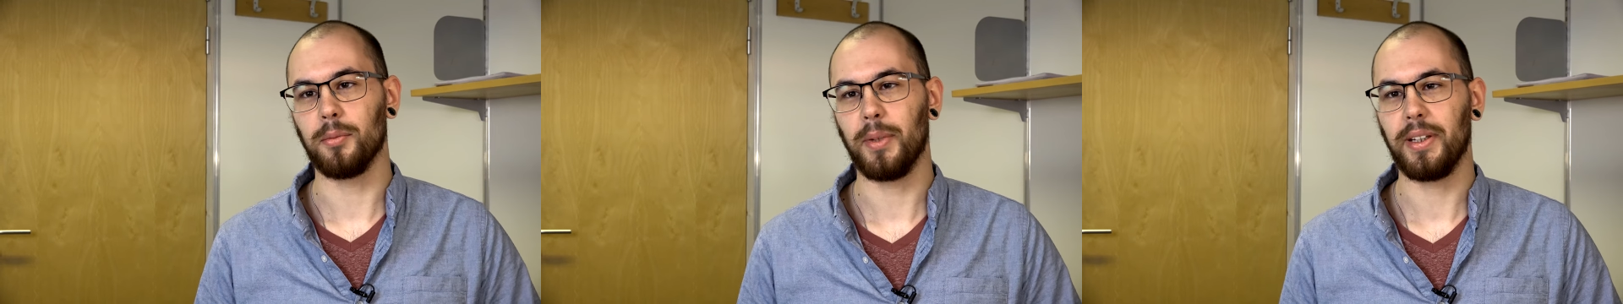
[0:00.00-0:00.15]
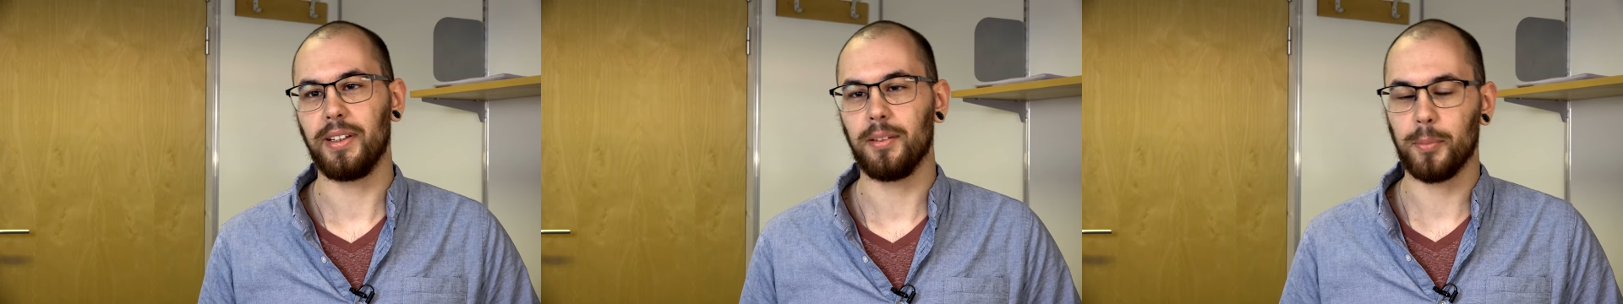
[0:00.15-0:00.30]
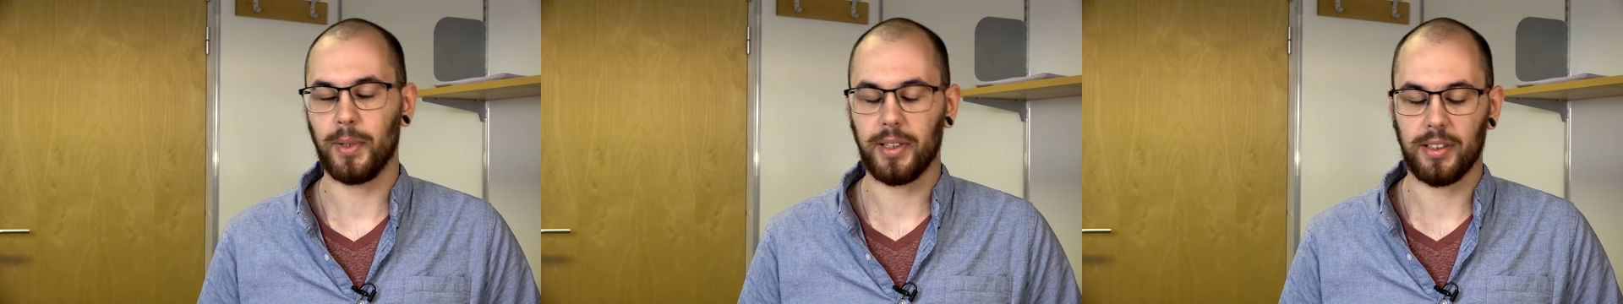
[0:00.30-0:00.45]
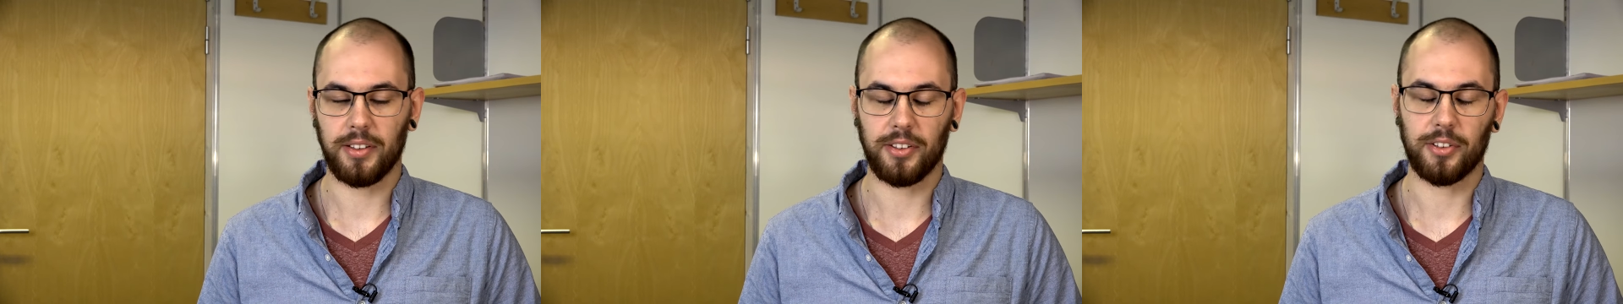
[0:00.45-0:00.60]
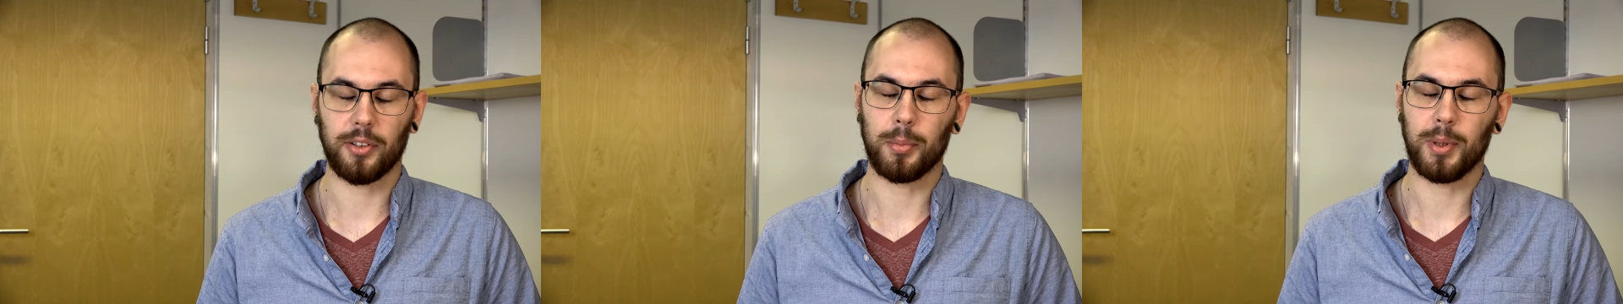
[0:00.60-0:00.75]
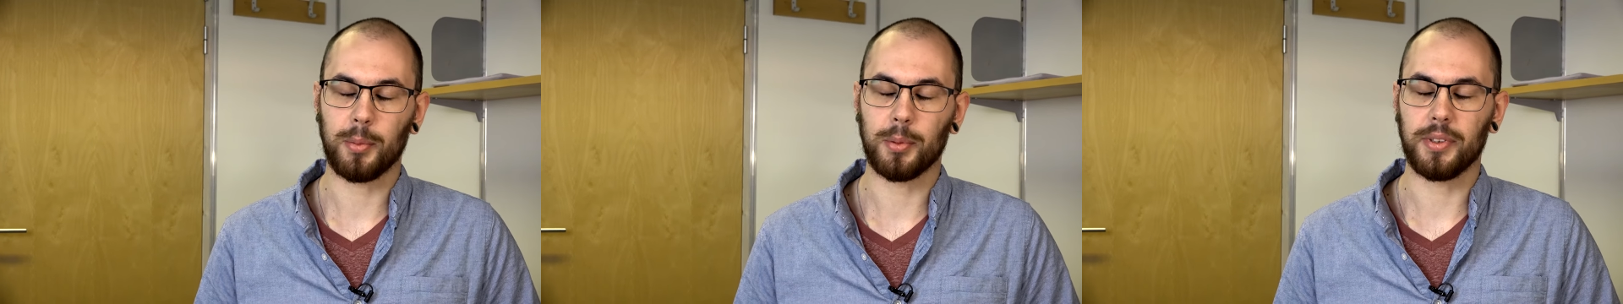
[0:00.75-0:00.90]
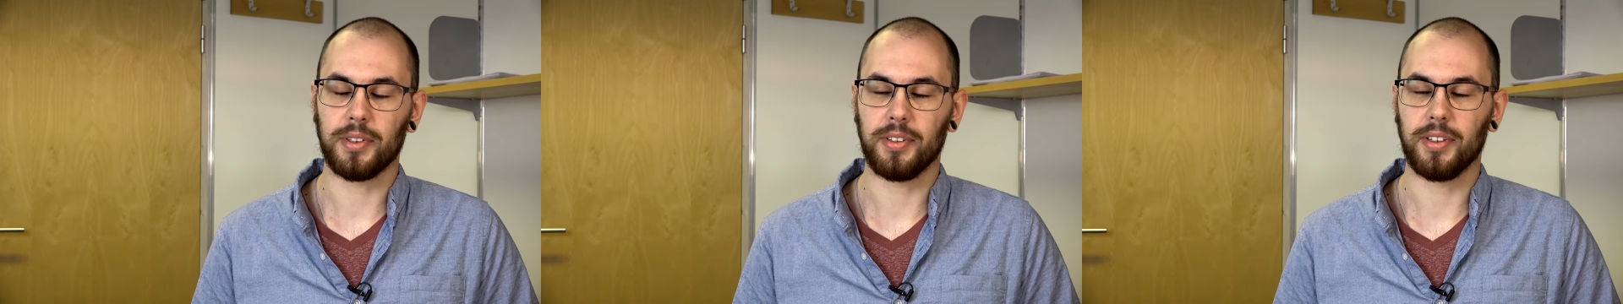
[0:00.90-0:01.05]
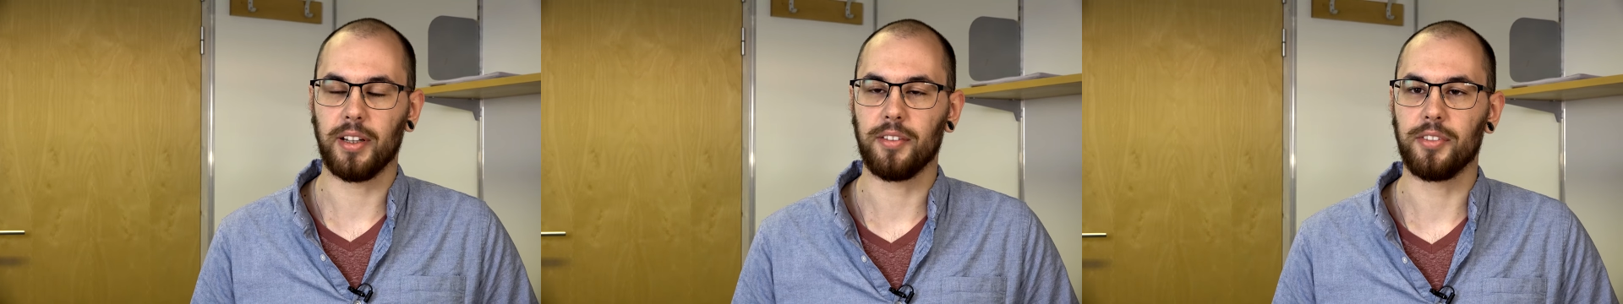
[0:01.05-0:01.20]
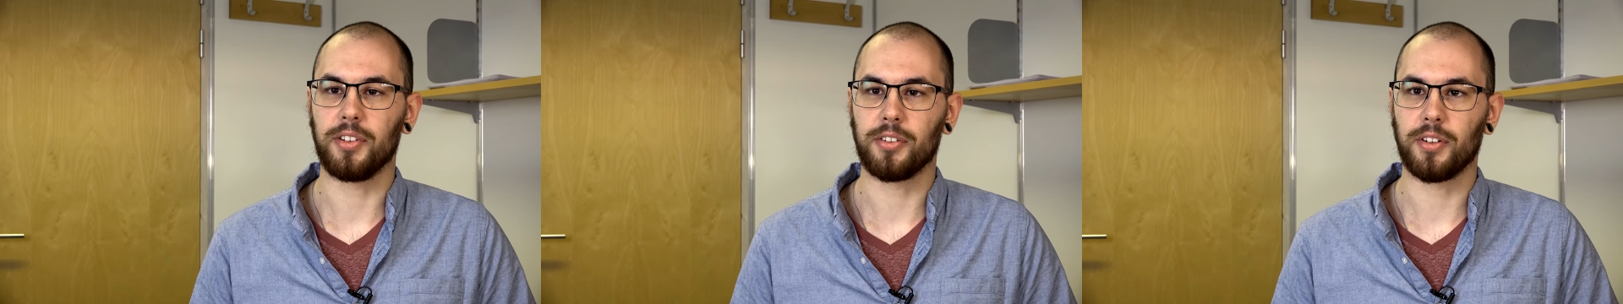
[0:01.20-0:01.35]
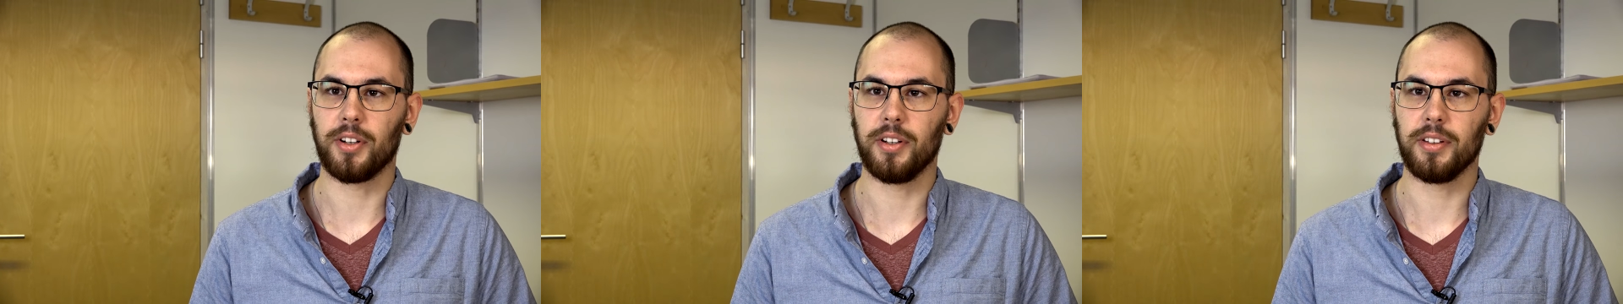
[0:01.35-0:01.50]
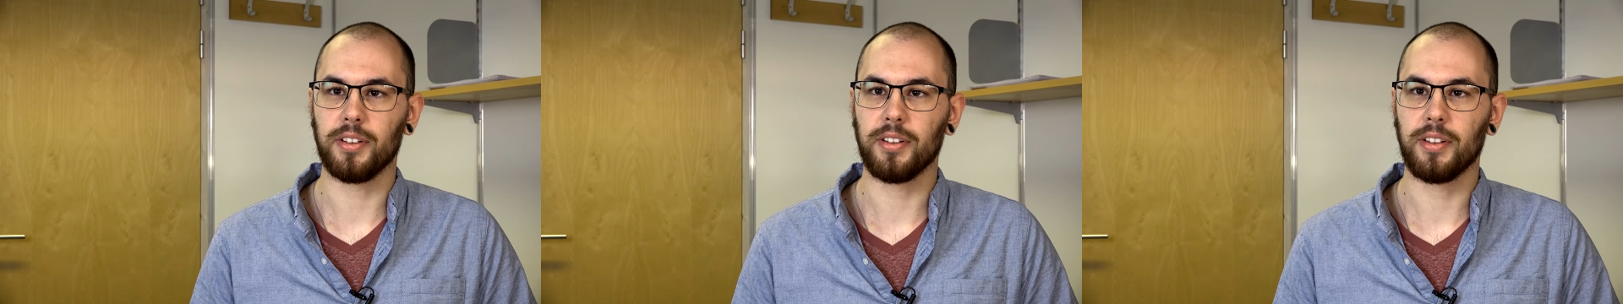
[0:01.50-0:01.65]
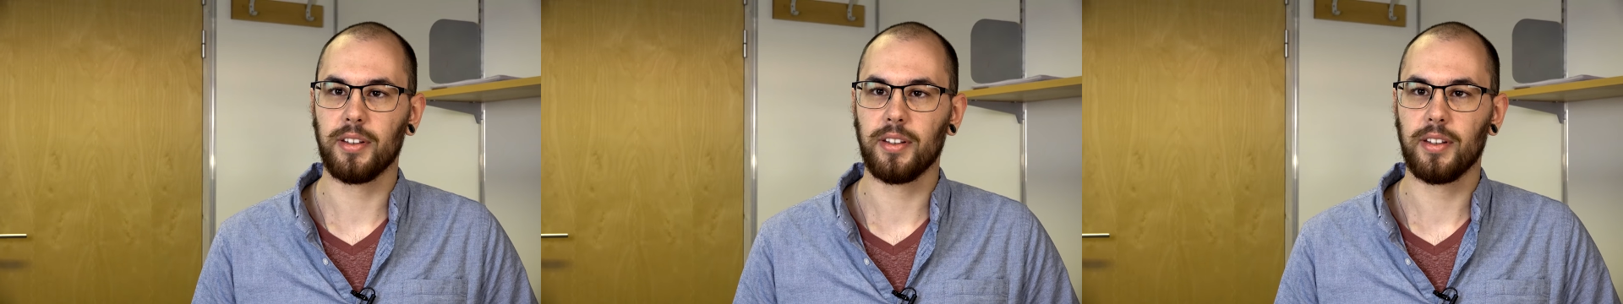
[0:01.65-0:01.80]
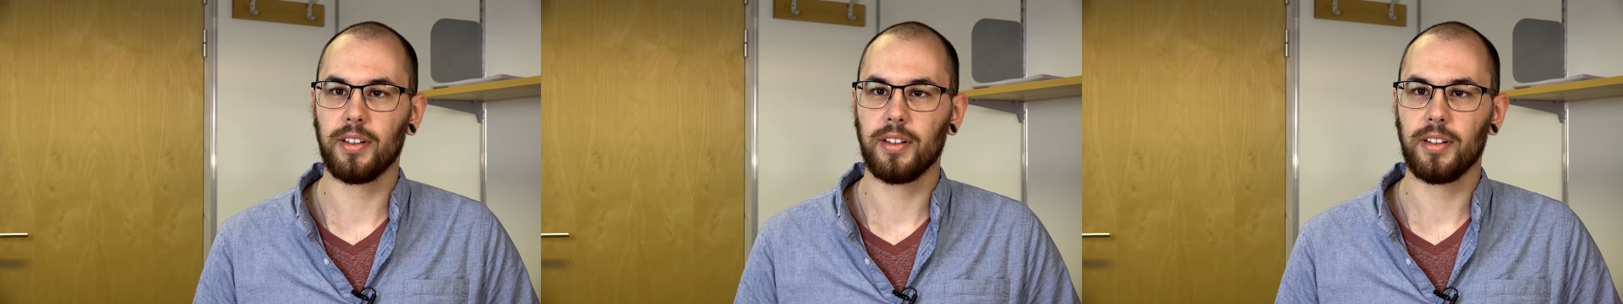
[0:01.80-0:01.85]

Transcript: main, mainly so people didn't have to run